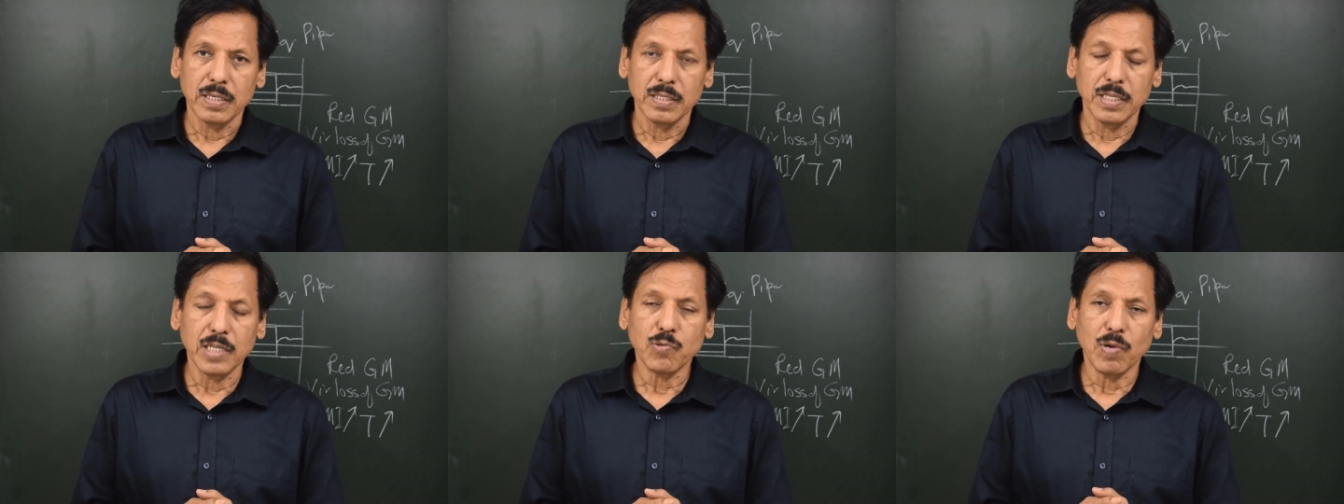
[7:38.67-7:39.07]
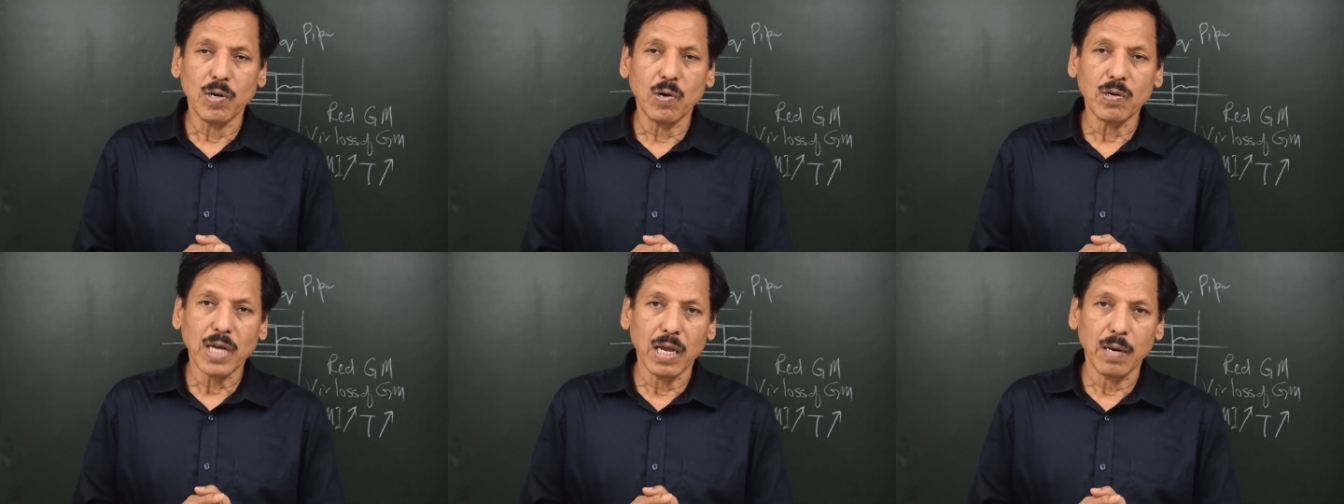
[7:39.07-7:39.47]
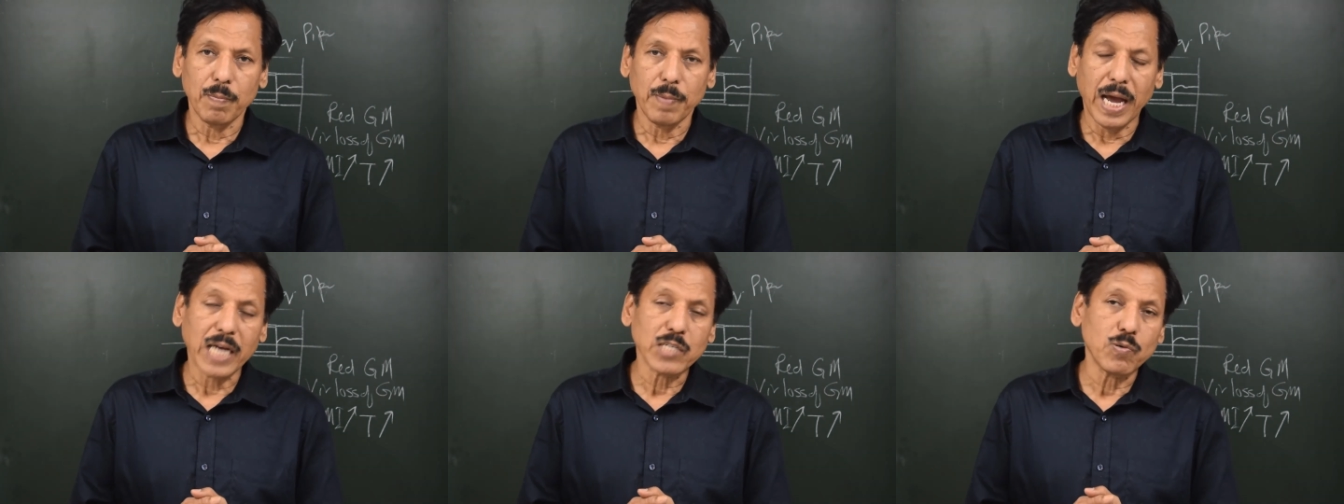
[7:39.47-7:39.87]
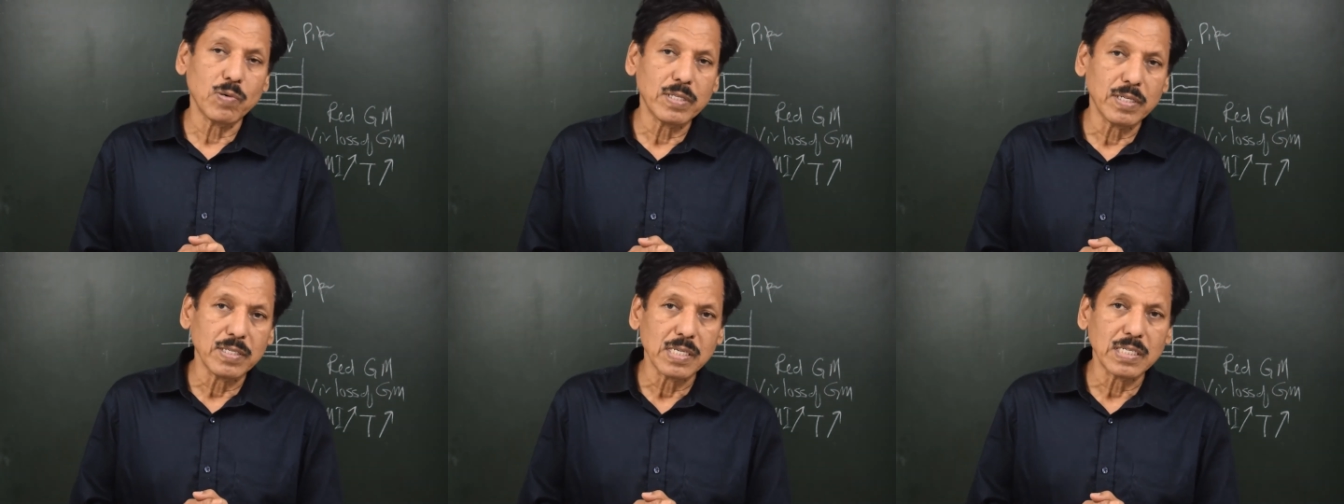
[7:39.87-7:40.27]
This will not help. Actually,
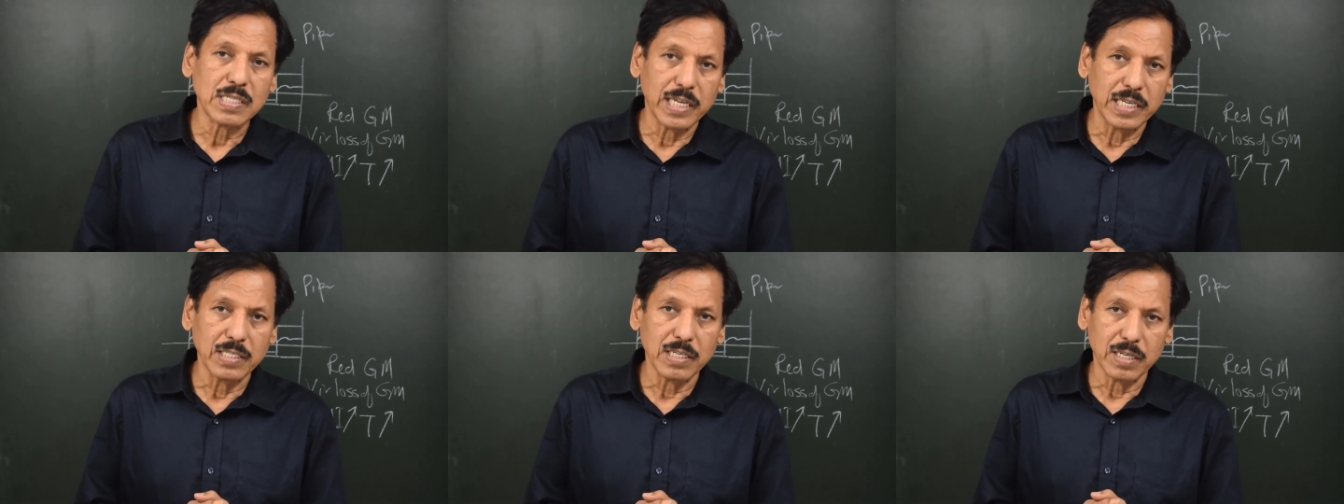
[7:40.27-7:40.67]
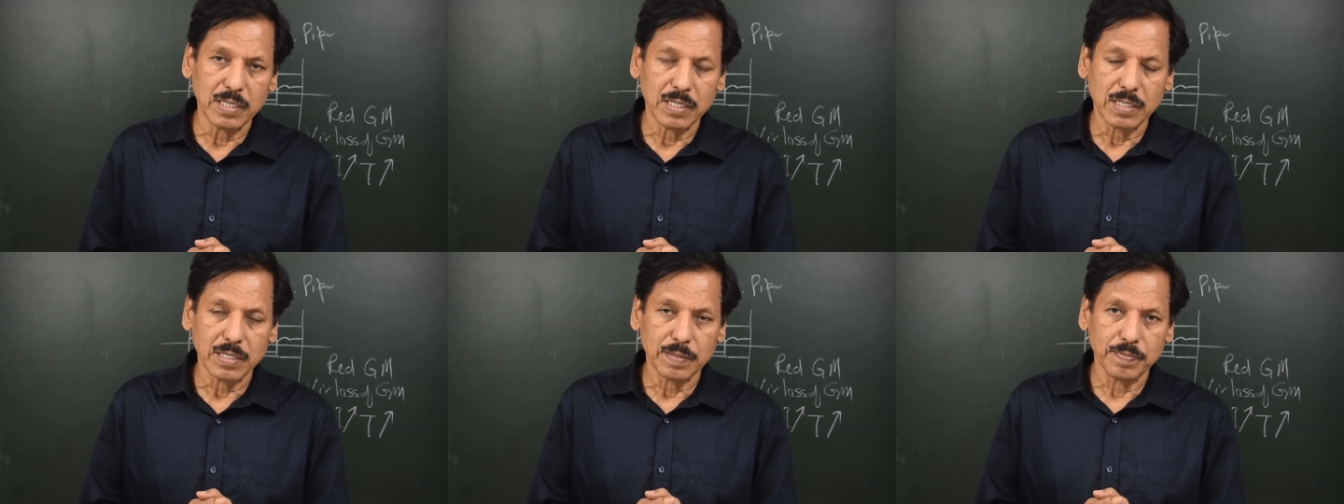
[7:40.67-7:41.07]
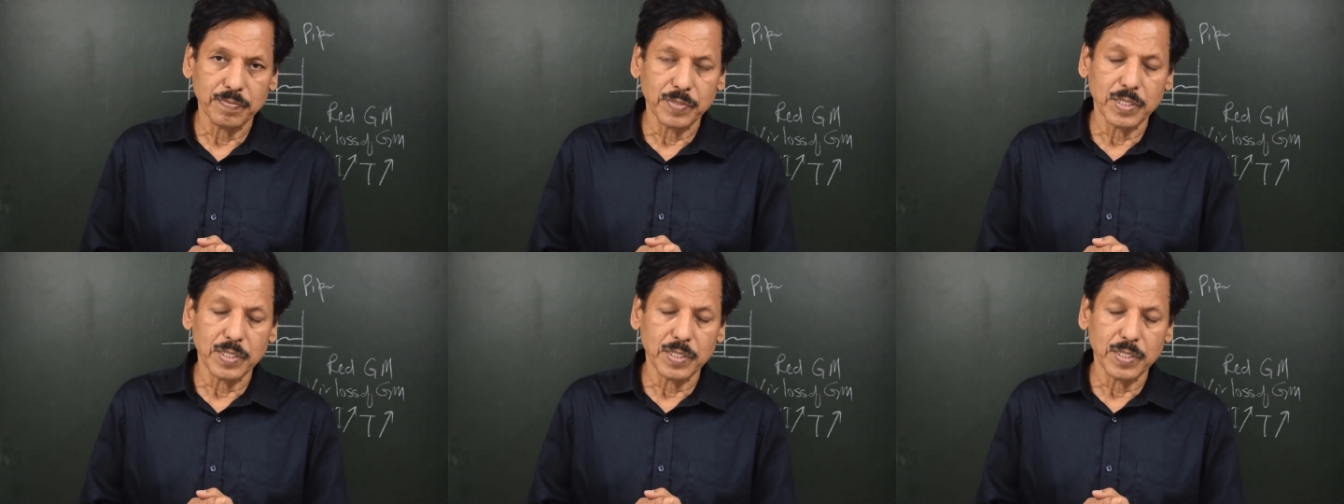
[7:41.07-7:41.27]
this is dangerous.